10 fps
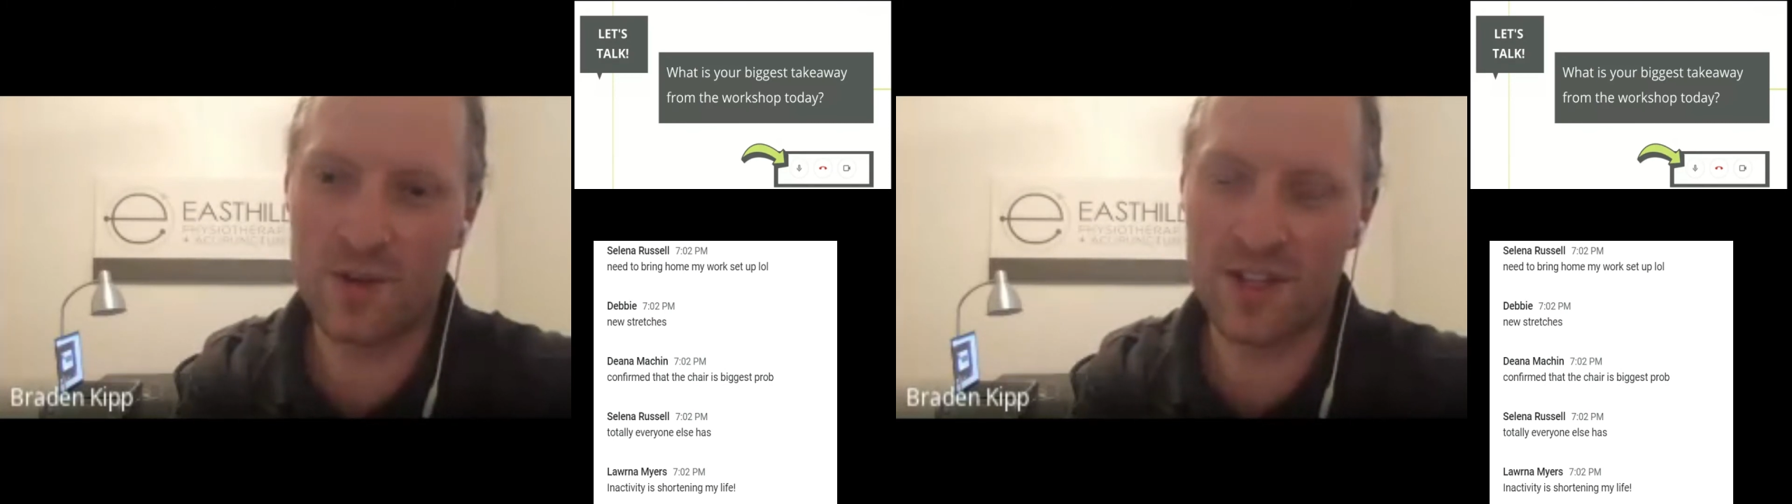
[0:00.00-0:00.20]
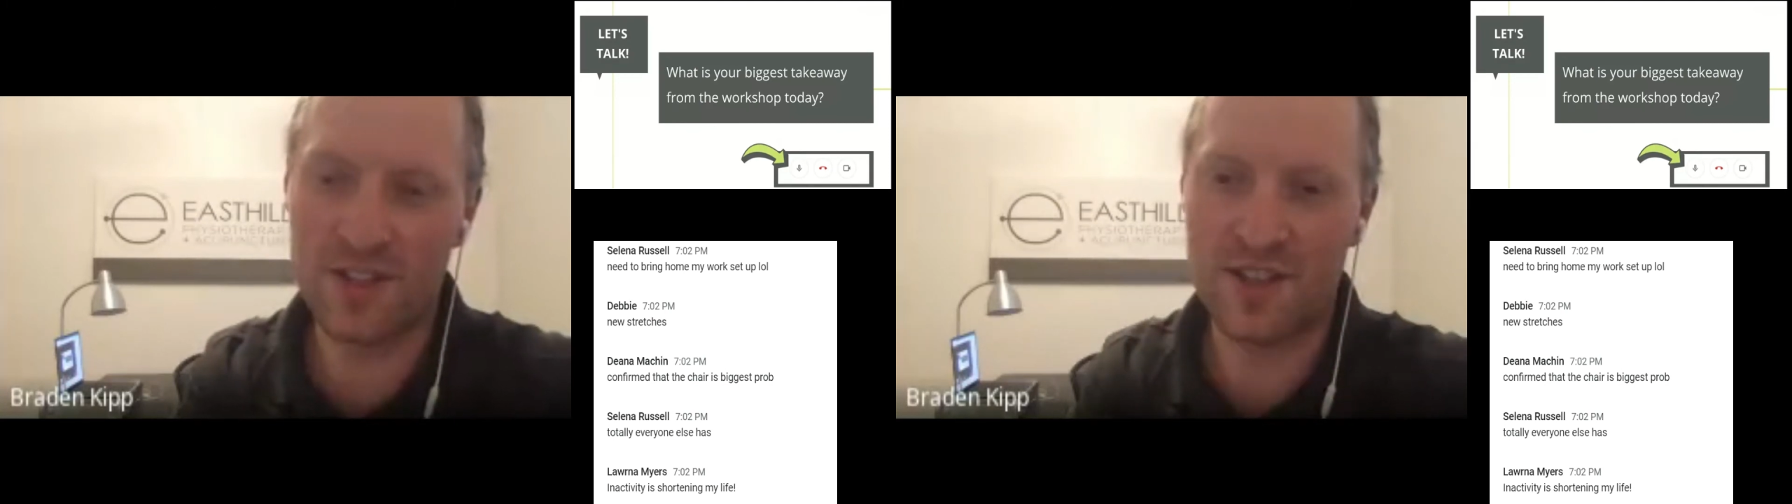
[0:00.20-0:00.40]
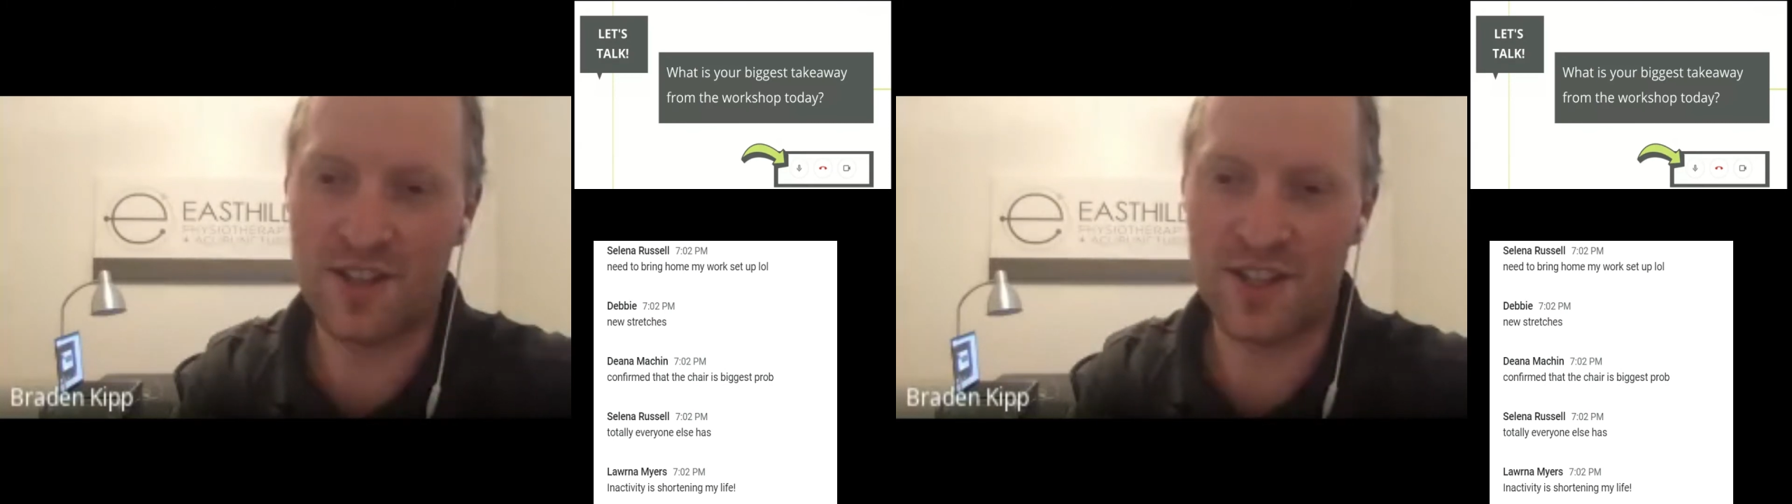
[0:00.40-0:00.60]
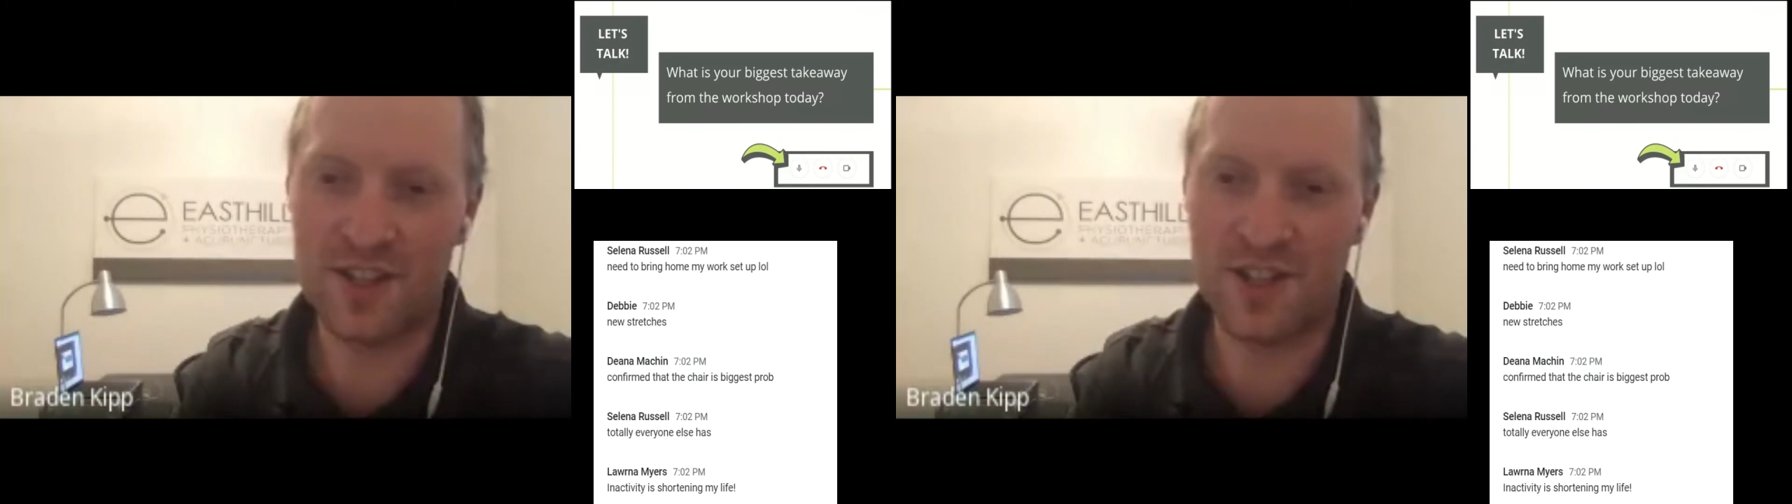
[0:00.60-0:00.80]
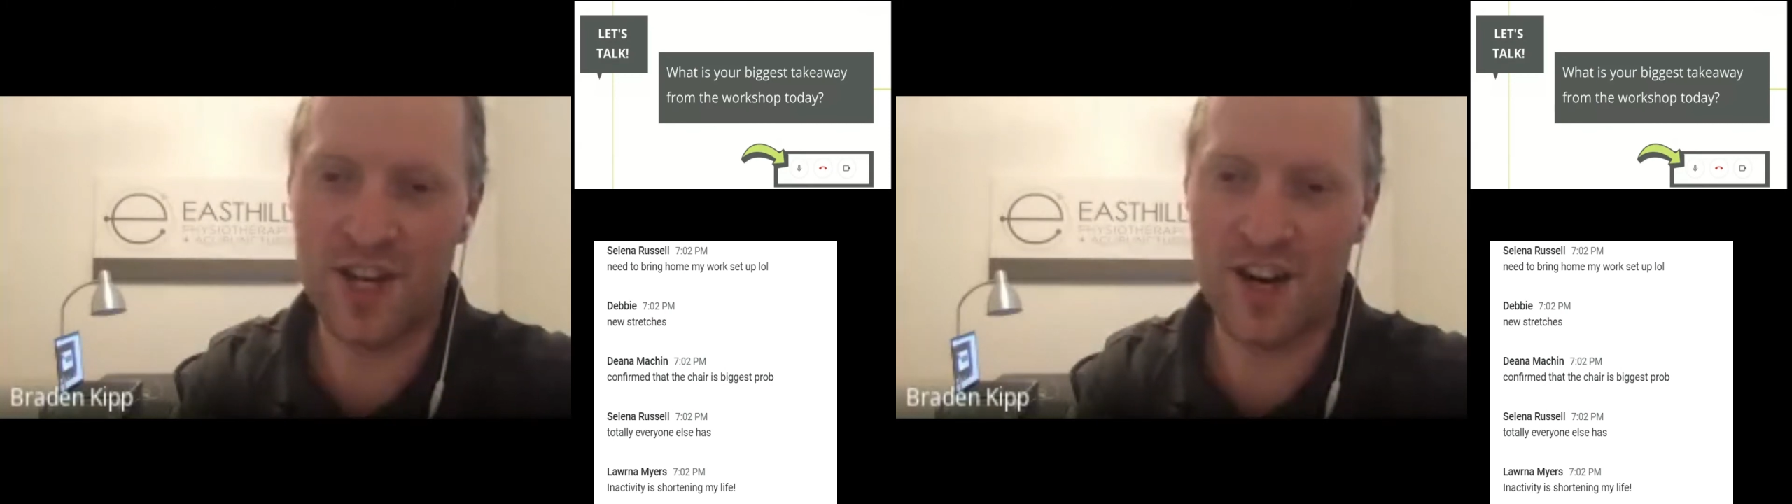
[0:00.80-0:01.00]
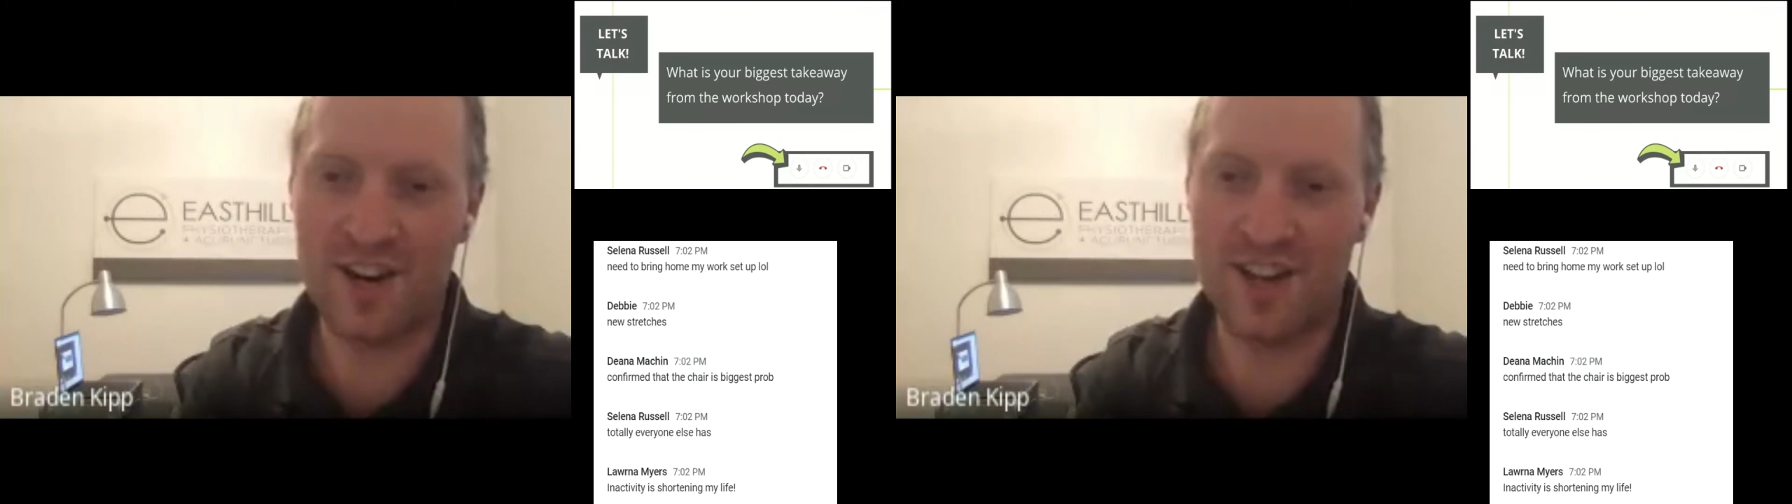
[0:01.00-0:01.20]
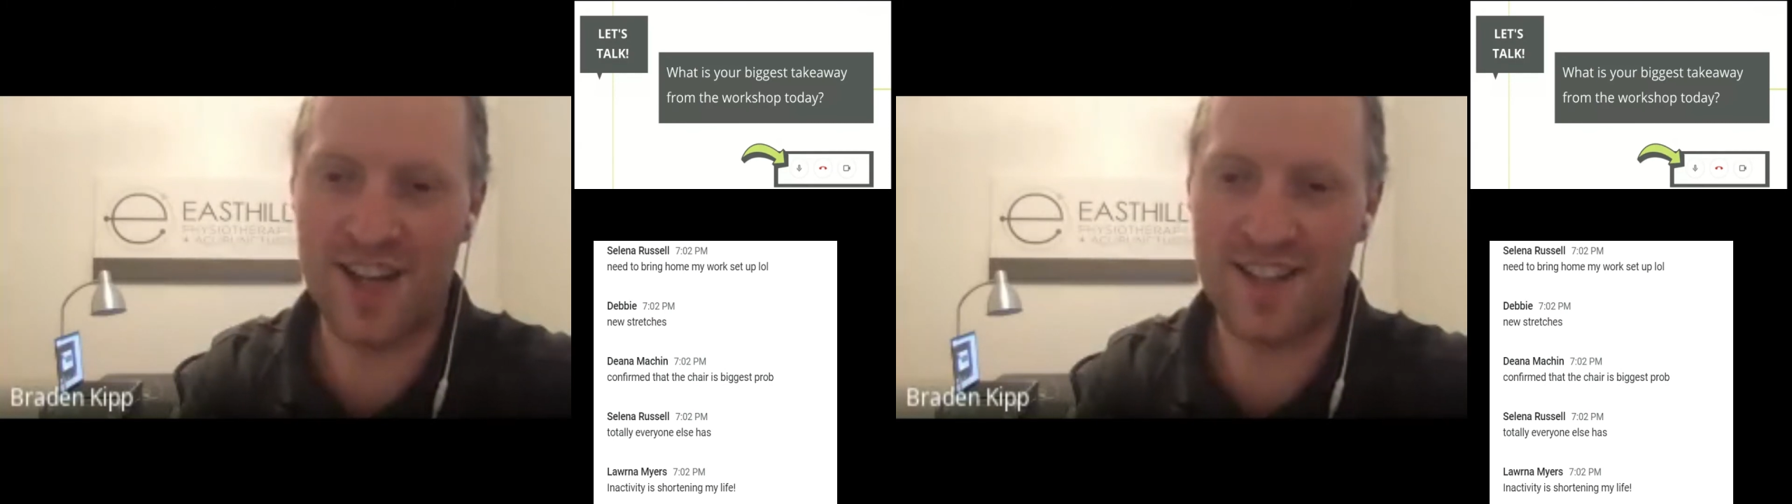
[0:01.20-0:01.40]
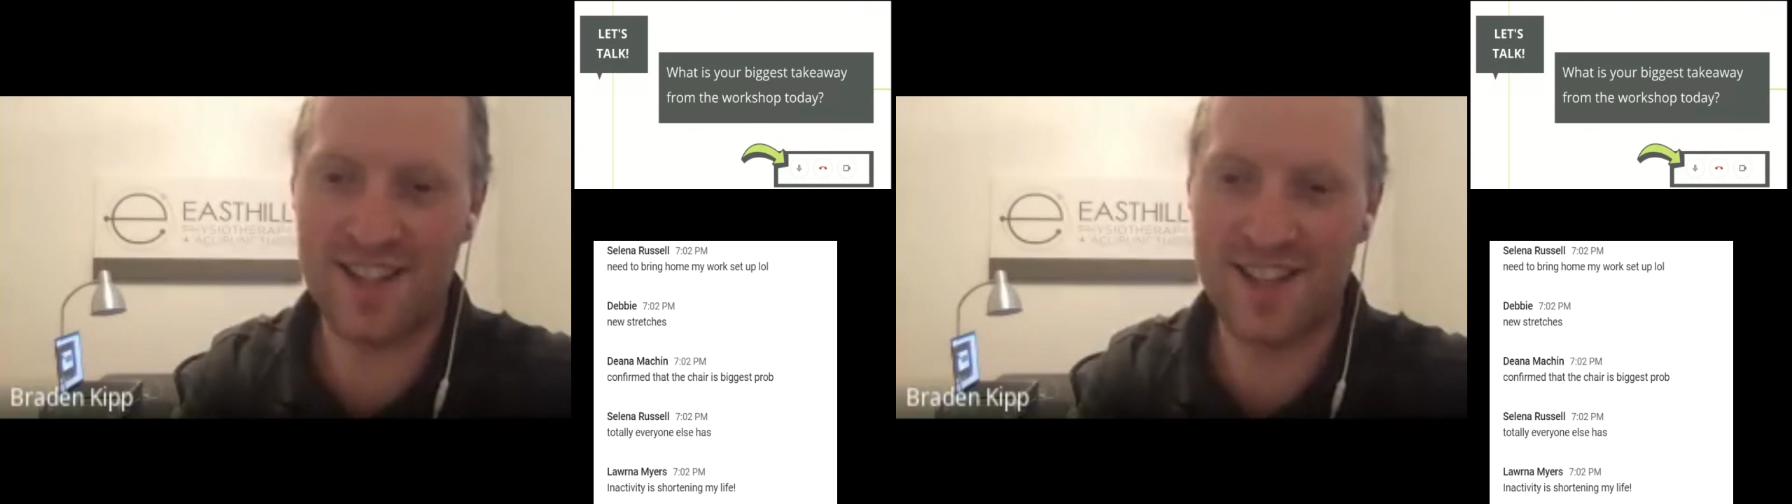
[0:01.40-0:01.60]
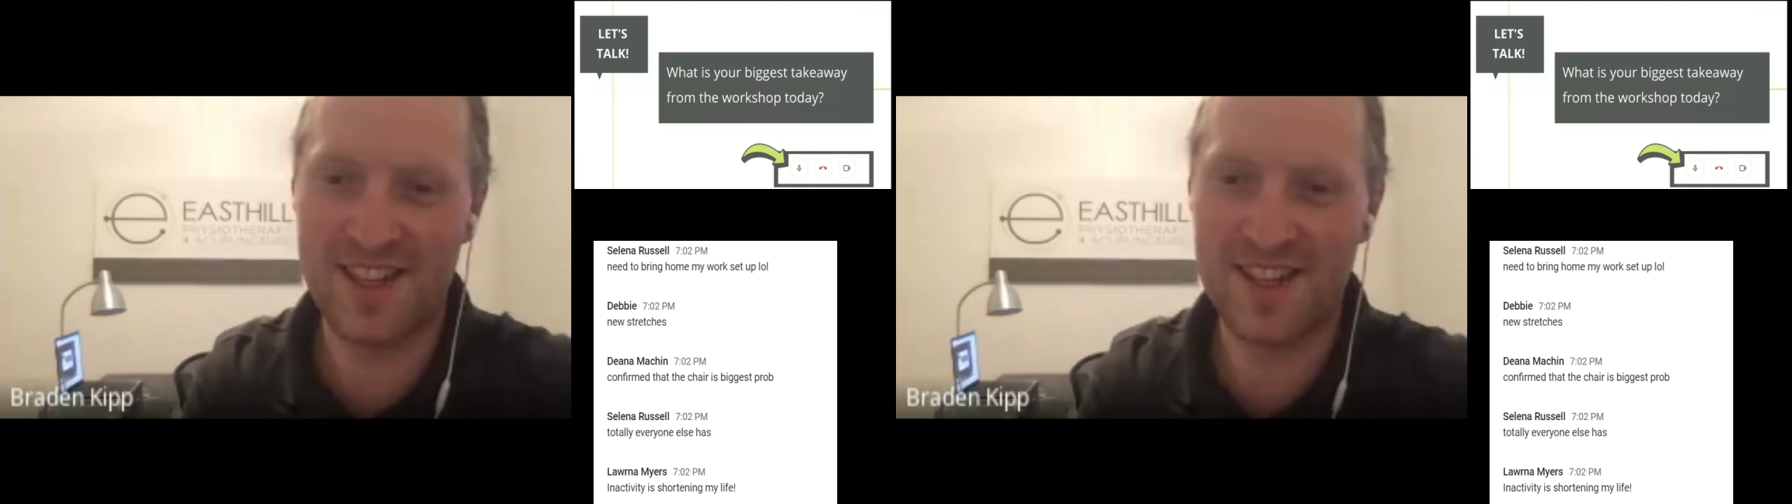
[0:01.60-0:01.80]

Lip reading: get stuck in your chair. Yes.